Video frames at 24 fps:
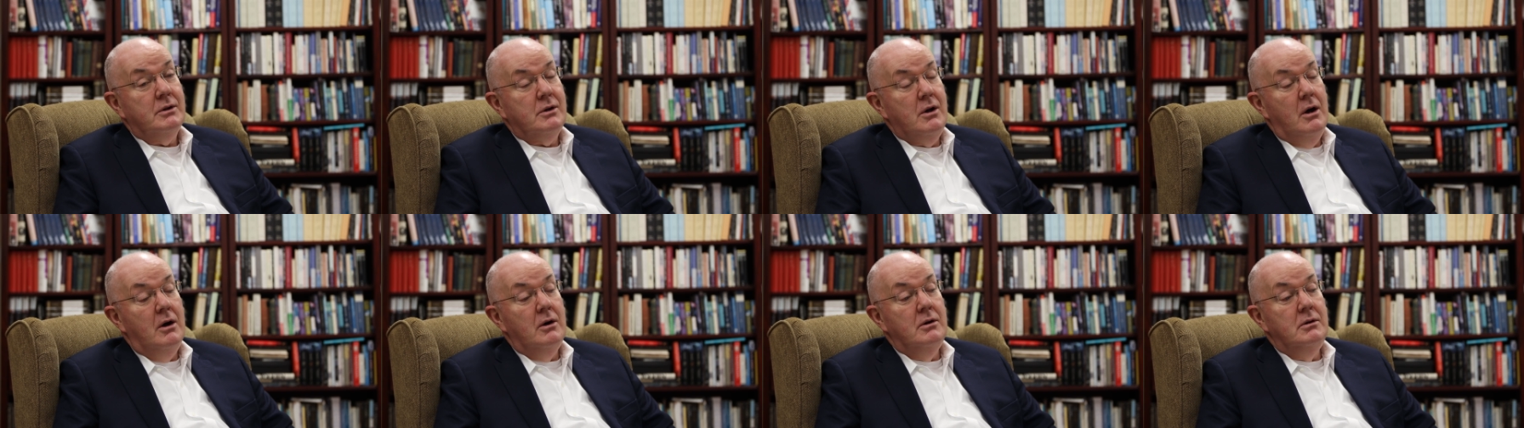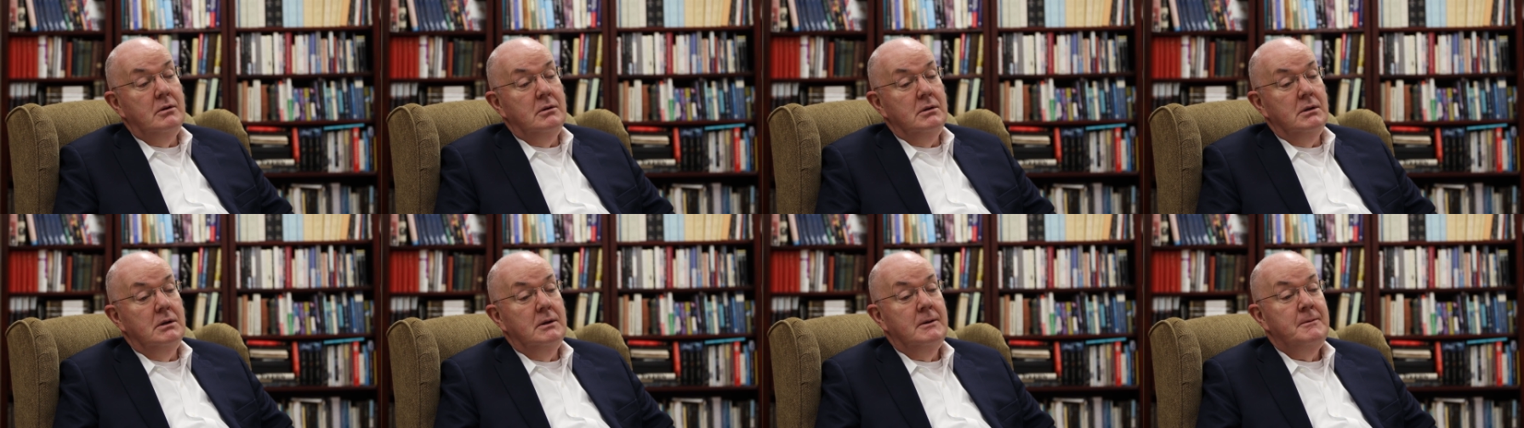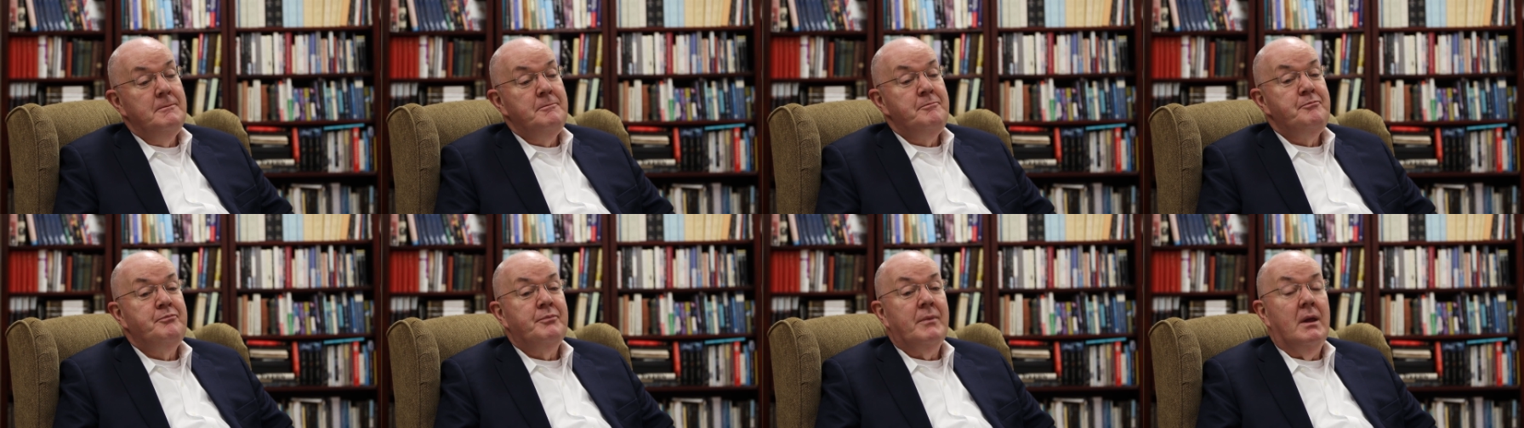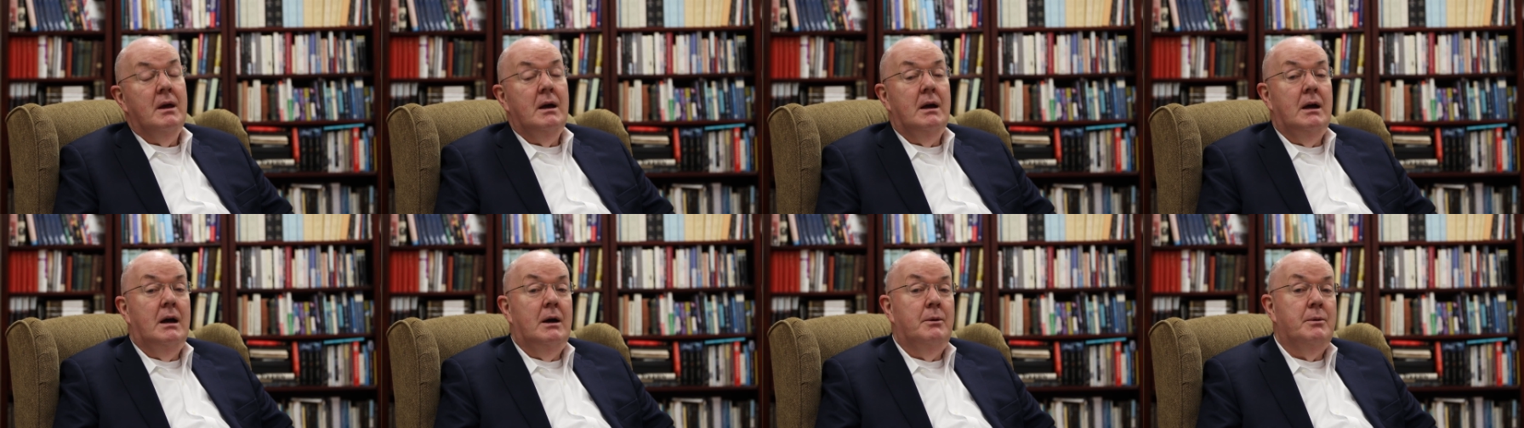Cole
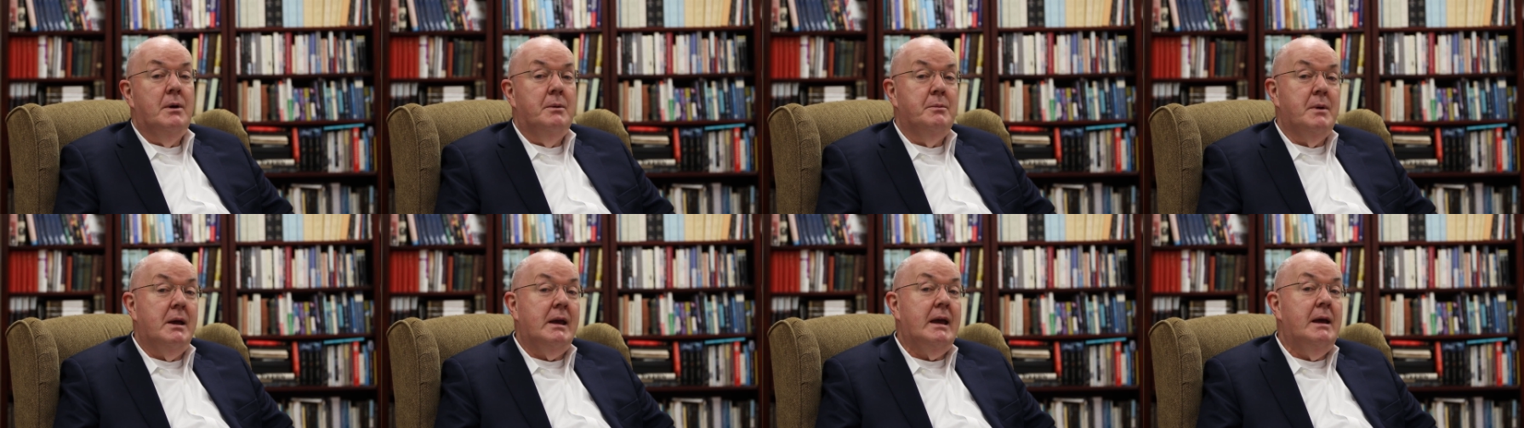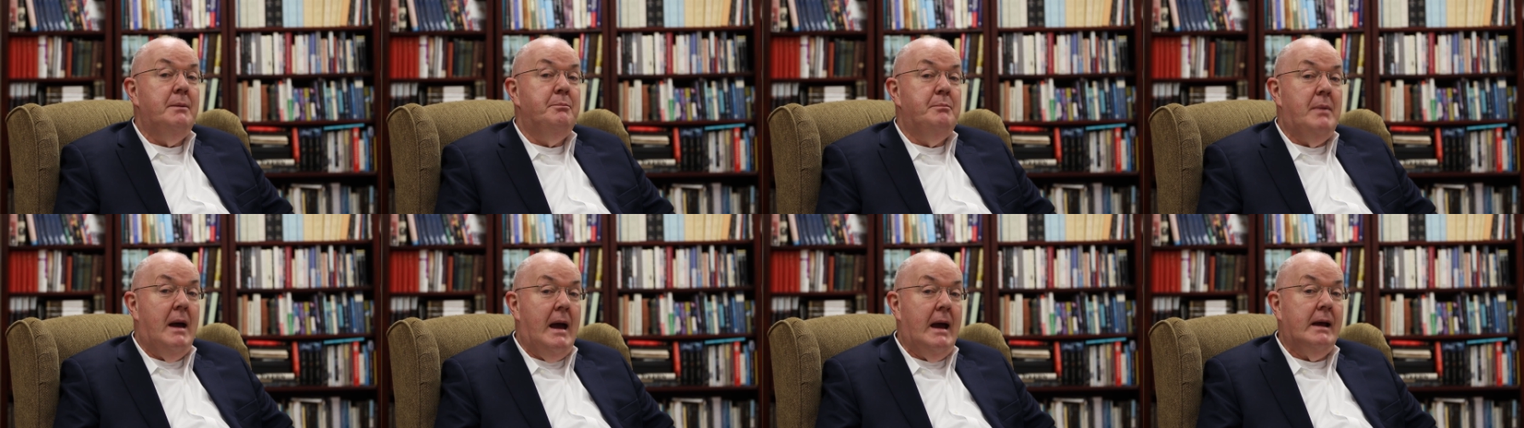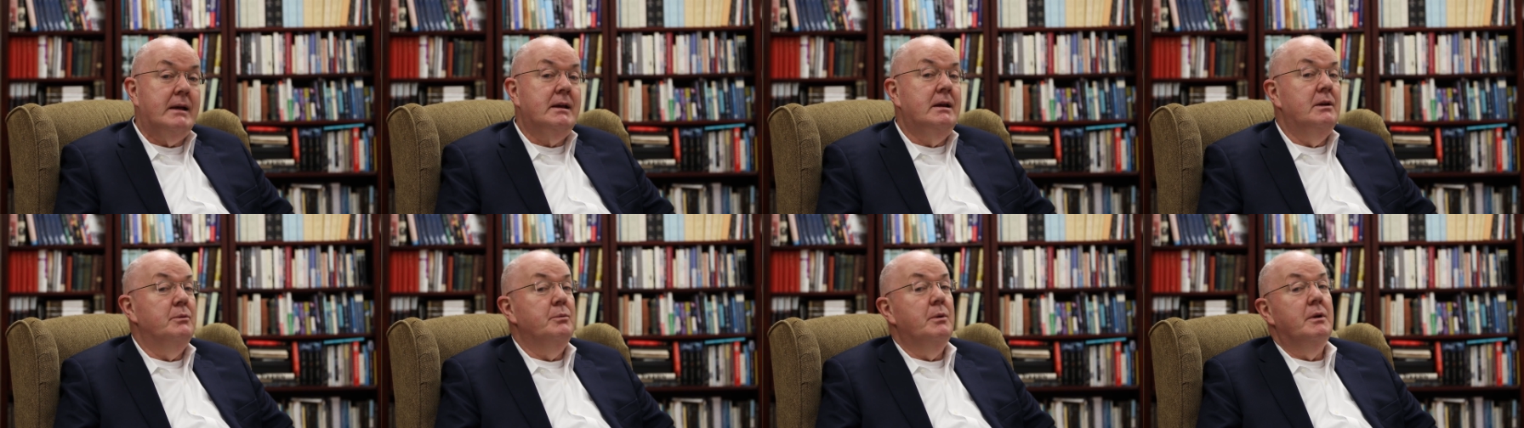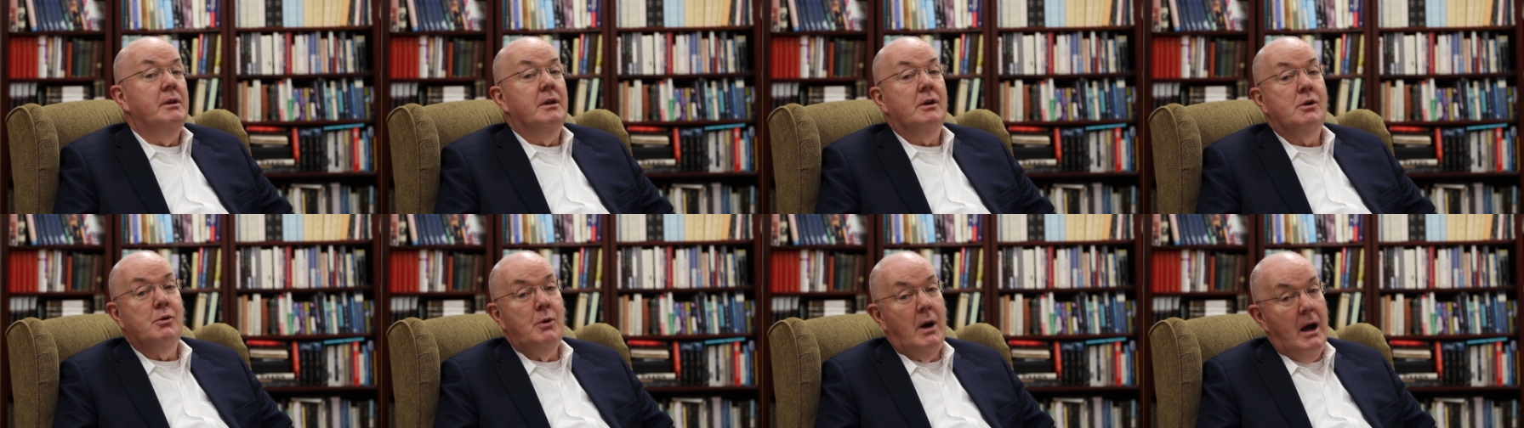when we get back and when
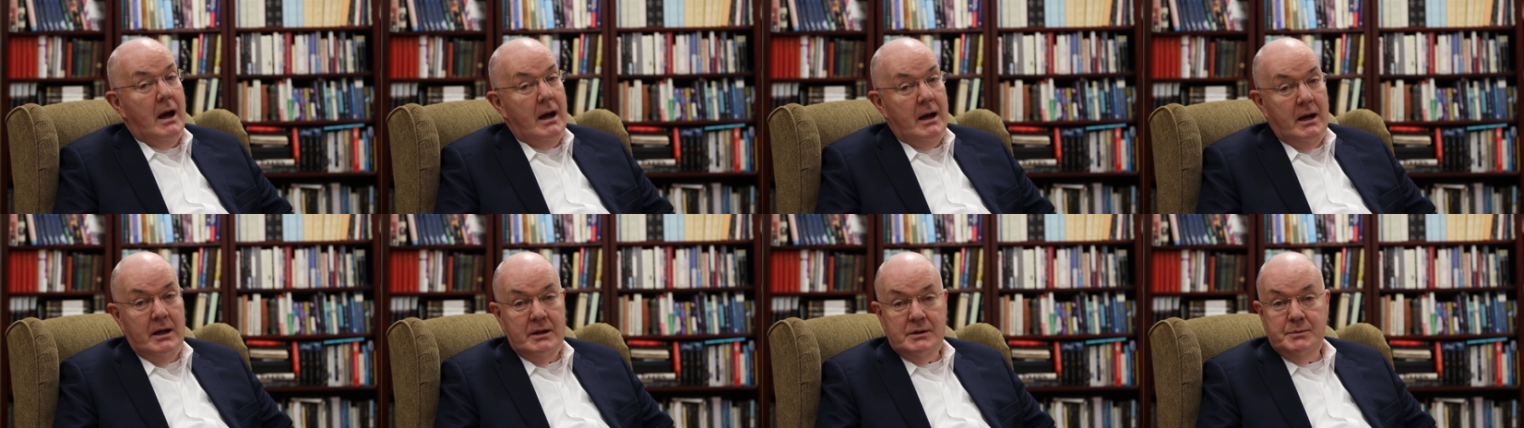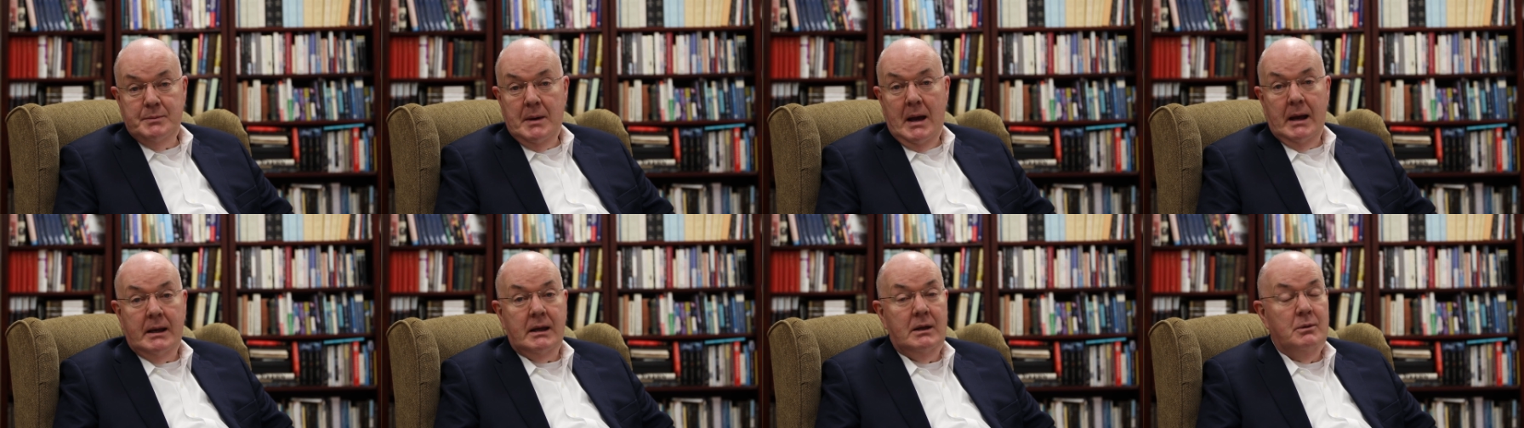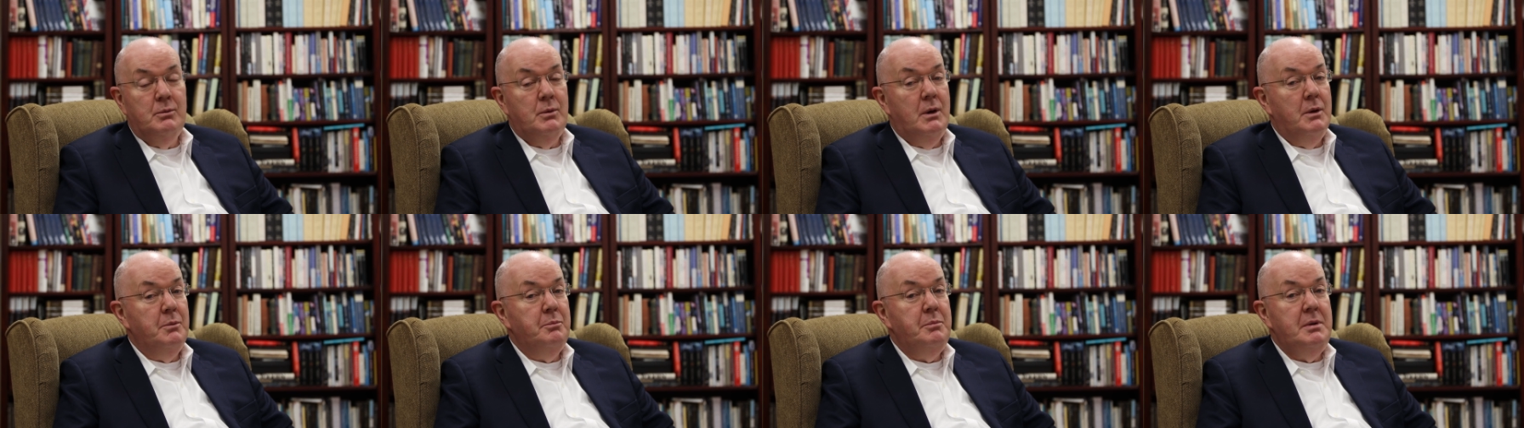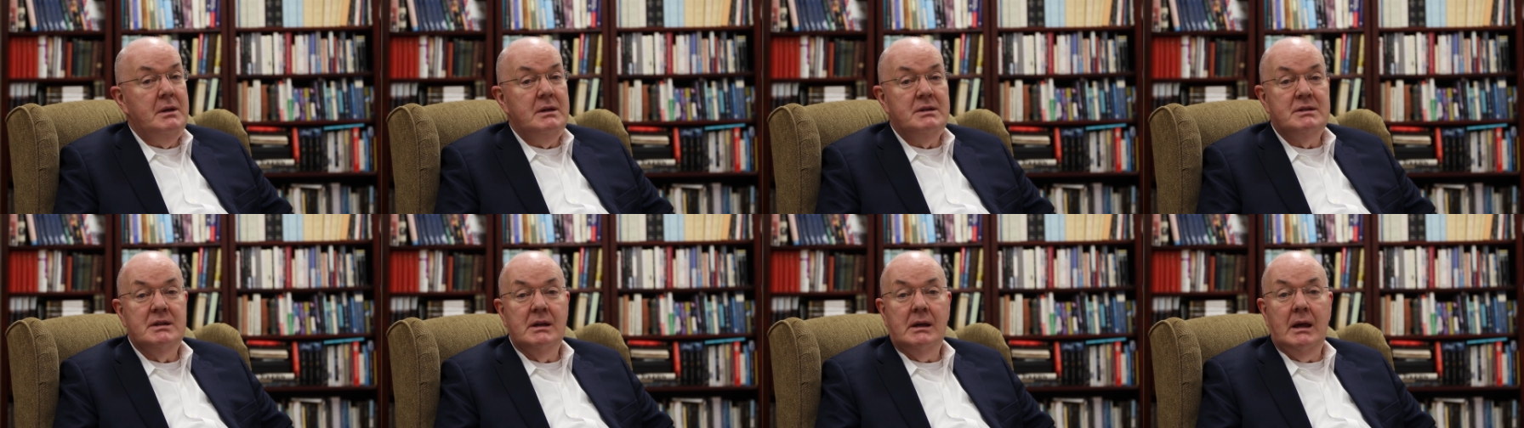the choir is back in one
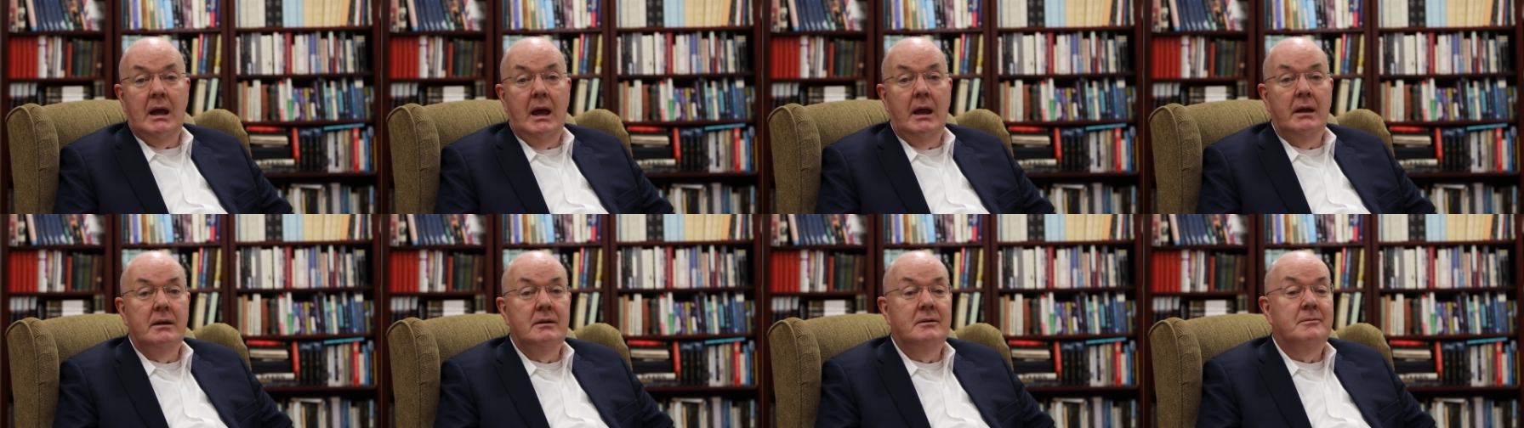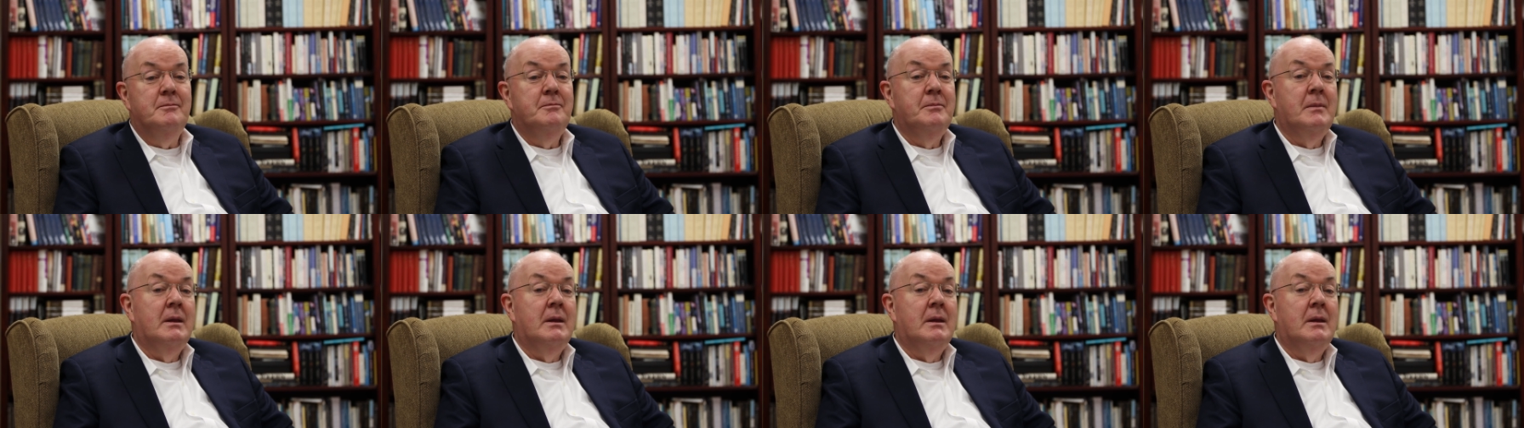piece again,